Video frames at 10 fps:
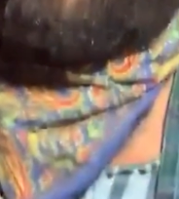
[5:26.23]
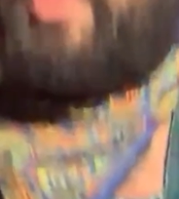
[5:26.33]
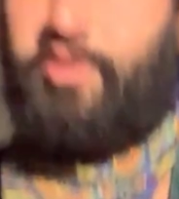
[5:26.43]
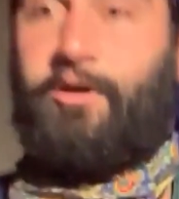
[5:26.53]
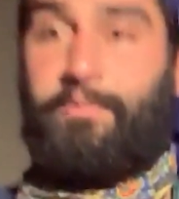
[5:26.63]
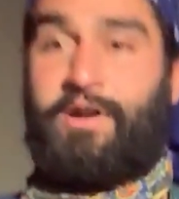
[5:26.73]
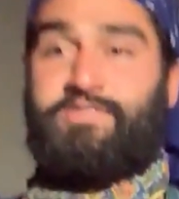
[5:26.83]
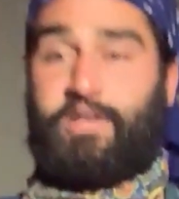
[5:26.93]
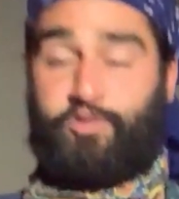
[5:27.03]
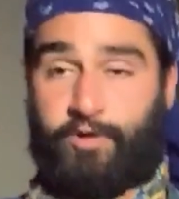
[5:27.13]
you start with
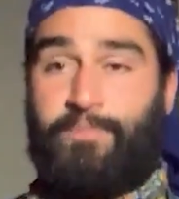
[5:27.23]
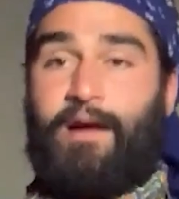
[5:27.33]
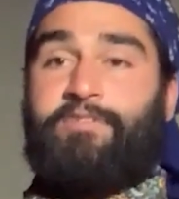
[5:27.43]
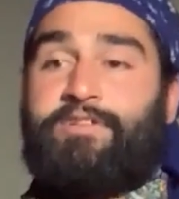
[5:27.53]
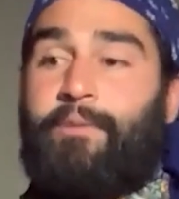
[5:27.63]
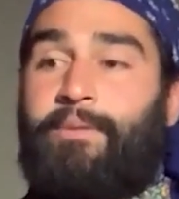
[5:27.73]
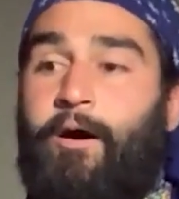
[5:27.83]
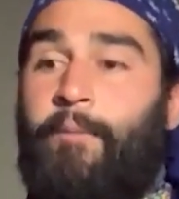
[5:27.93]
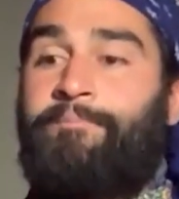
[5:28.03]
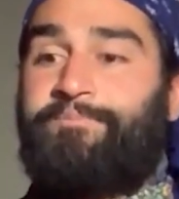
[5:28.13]
basically a 3-pound
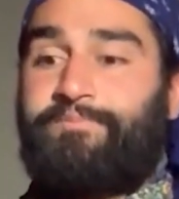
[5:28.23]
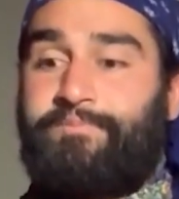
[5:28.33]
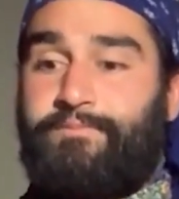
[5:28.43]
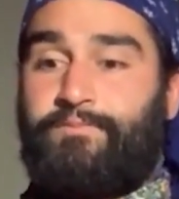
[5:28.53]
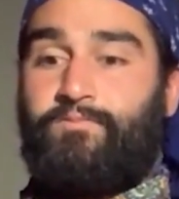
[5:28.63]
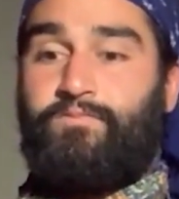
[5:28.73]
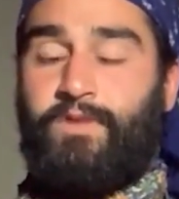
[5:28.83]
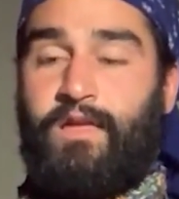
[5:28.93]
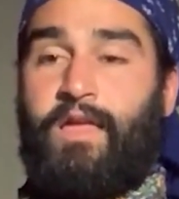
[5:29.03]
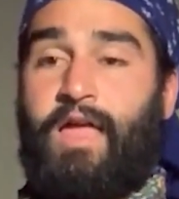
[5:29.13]
dumbbell,
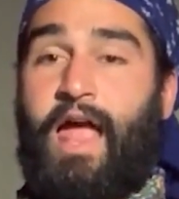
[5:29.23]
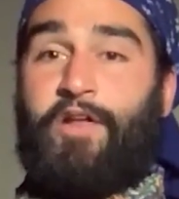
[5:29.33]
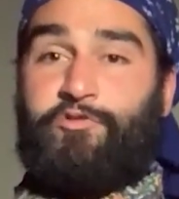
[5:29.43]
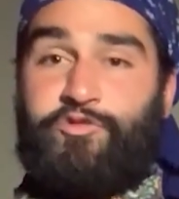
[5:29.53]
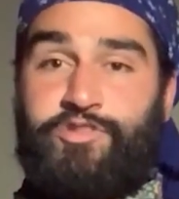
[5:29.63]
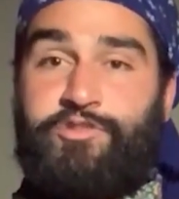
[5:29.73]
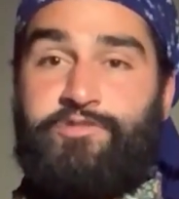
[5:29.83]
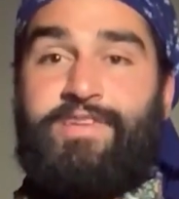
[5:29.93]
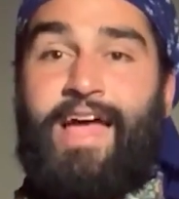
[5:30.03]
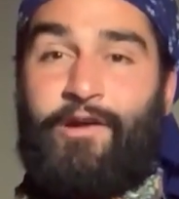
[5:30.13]
and you just do
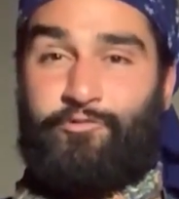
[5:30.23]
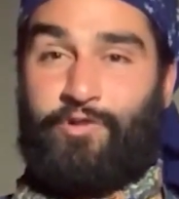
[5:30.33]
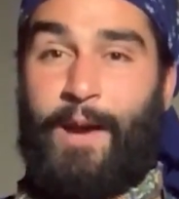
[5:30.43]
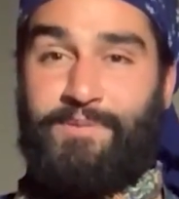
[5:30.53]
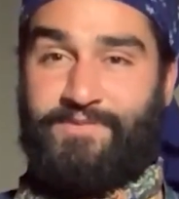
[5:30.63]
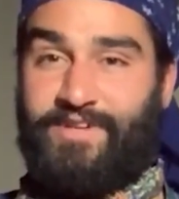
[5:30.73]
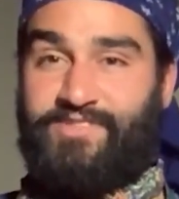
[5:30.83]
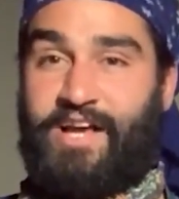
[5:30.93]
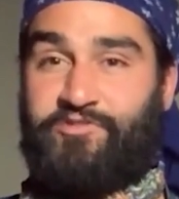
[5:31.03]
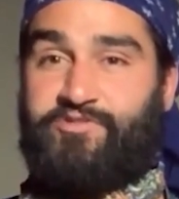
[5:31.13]
10 reps of
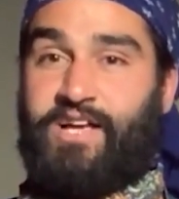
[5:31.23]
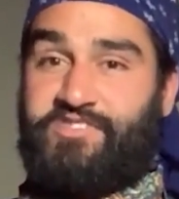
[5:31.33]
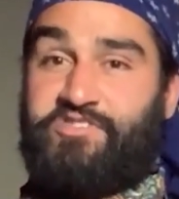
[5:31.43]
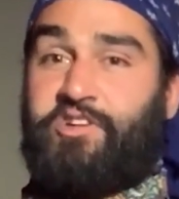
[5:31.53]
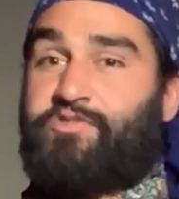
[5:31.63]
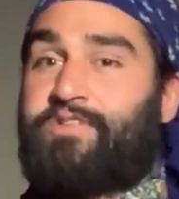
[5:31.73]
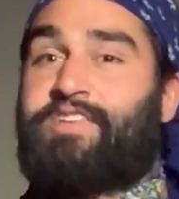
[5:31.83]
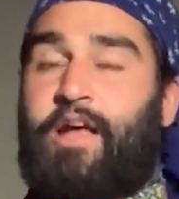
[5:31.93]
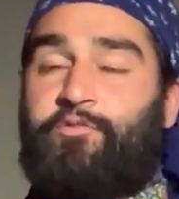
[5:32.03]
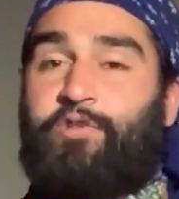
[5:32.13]
each exercise. It starts with
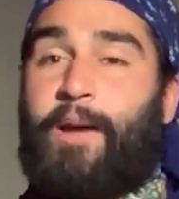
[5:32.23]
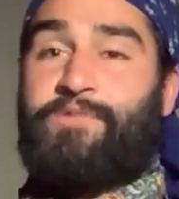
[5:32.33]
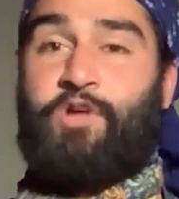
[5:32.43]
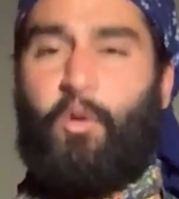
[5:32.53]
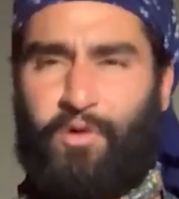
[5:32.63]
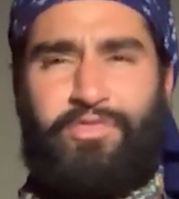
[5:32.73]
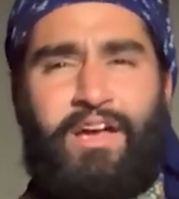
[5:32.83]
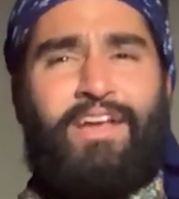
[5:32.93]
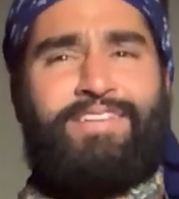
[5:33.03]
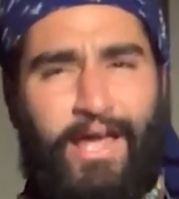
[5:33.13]
10 reps with
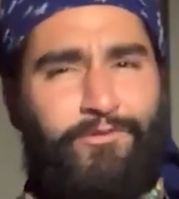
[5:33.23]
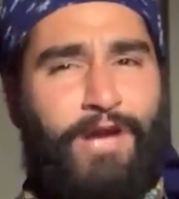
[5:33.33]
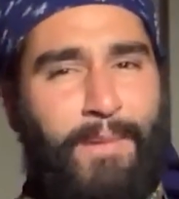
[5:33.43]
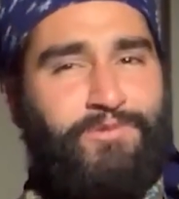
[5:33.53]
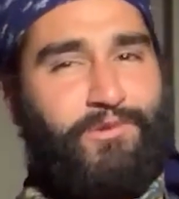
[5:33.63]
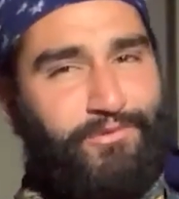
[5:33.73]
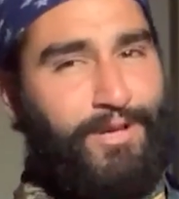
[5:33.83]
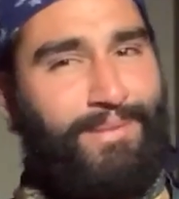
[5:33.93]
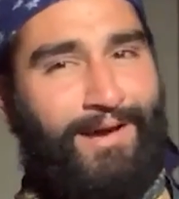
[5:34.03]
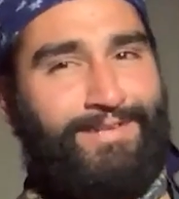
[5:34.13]

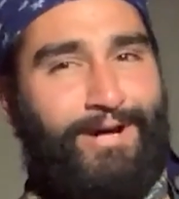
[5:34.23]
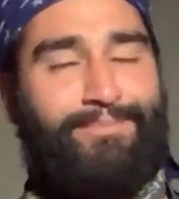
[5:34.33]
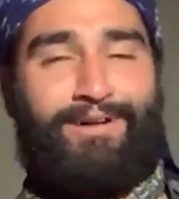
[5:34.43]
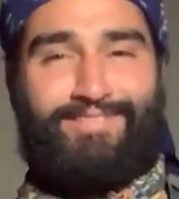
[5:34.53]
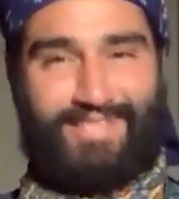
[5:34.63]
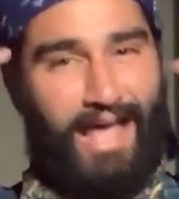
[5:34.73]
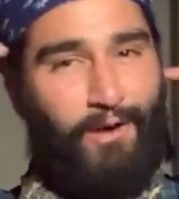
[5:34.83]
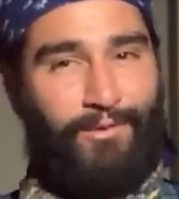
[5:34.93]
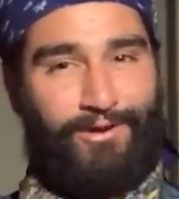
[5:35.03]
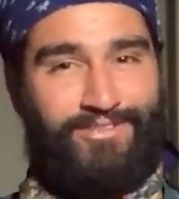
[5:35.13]
3-pound dumbbells. Like,
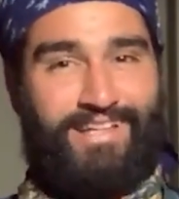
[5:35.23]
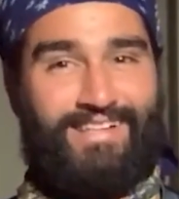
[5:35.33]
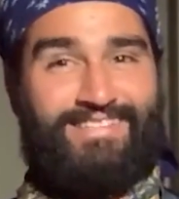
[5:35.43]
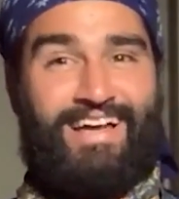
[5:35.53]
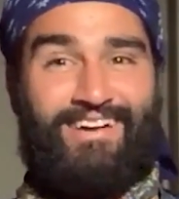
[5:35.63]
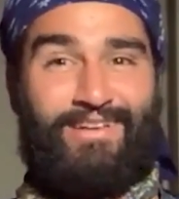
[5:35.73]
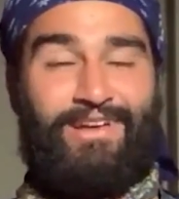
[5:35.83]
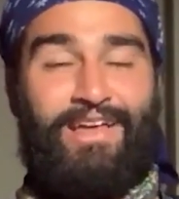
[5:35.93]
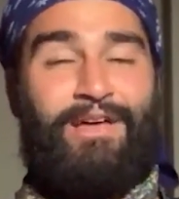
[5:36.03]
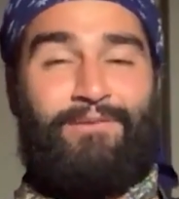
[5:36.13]
how weird does that sound?
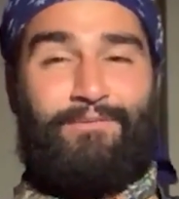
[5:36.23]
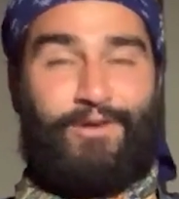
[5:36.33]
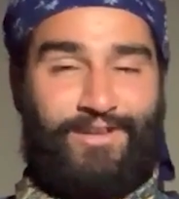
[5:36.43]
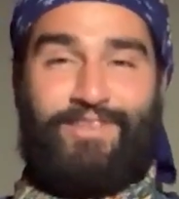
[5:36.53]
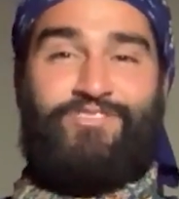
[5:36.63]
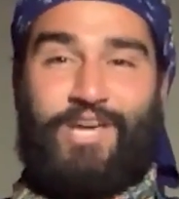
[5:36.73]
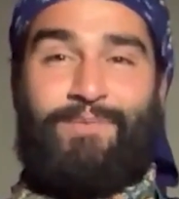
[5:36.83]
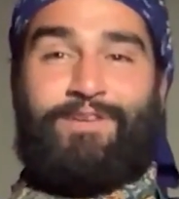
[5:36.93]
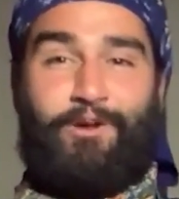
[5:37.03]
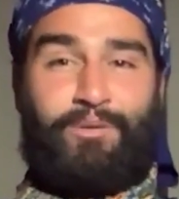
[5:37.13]
Like, we're in the
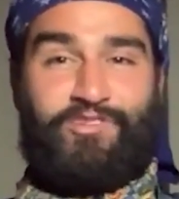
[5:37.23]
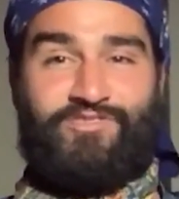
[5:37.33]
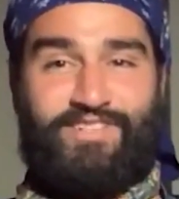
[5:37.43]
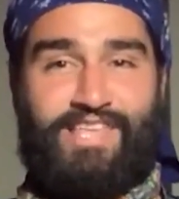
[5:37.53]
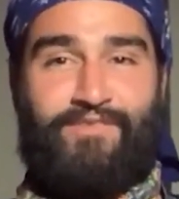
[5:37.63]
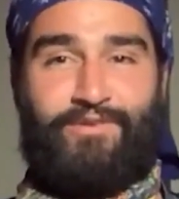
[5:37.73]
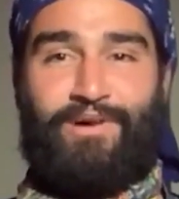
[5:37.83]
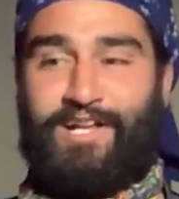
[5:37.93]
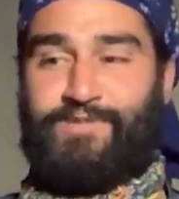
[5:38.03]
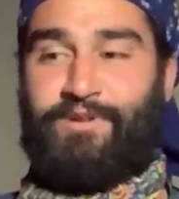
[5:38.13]
gym, pushing these heavy
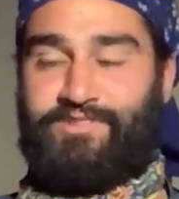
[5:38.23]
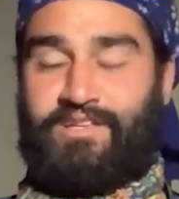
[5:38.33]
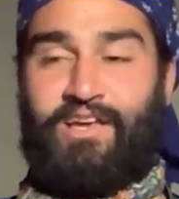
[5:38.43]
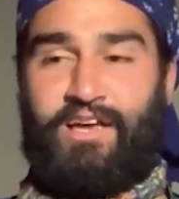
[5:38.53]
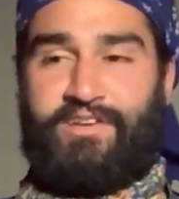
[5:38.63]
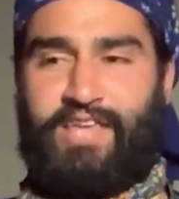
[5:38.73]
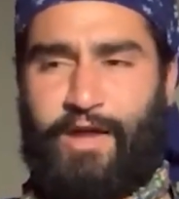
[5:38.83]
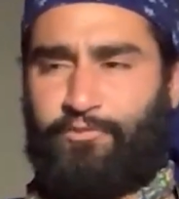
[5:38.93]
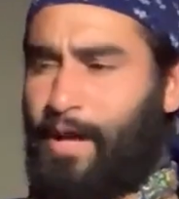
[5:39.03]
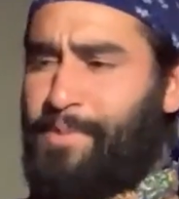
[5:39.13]
weights, but it's like
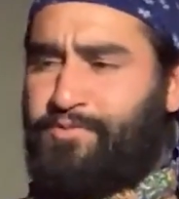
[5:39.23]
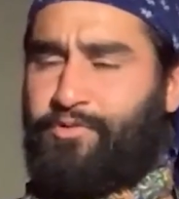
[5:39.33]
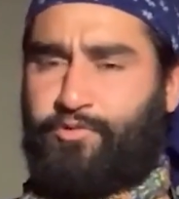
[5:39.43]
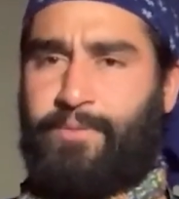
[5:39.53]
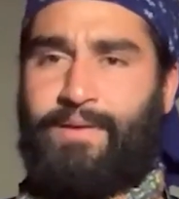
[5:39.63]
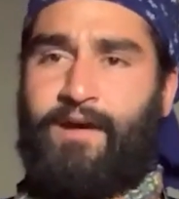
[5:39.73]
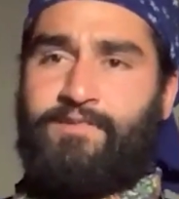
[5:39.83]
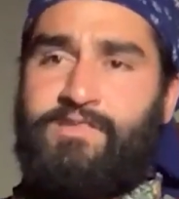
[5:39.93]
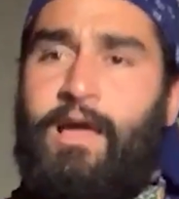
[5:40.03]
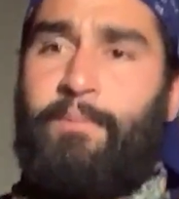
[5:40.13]
10 reps with 3
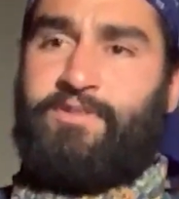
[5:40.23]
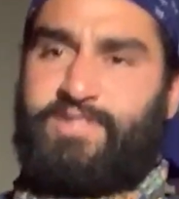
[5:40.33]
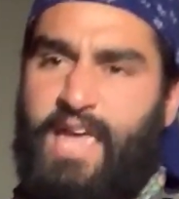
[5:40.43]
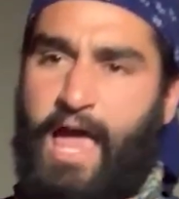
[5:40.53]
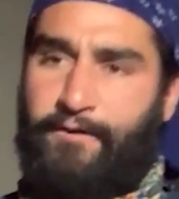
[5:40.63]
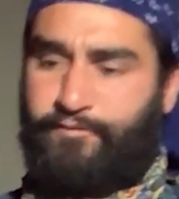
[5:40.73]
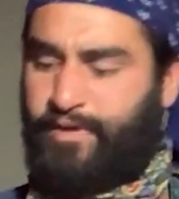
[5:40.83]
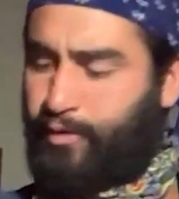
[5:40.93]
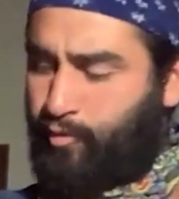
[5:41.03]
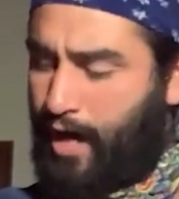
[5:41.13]
pounds. But
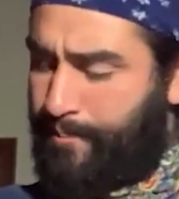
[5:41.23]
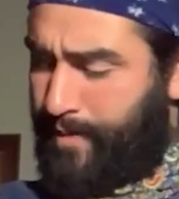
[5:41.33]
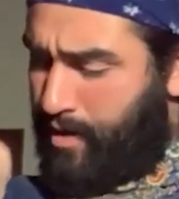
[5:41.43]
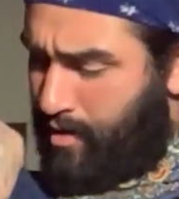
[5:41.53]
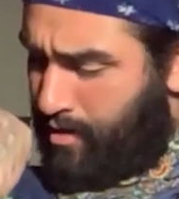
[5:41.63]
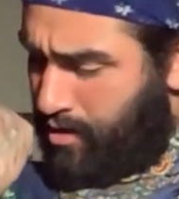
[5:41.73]
every rep,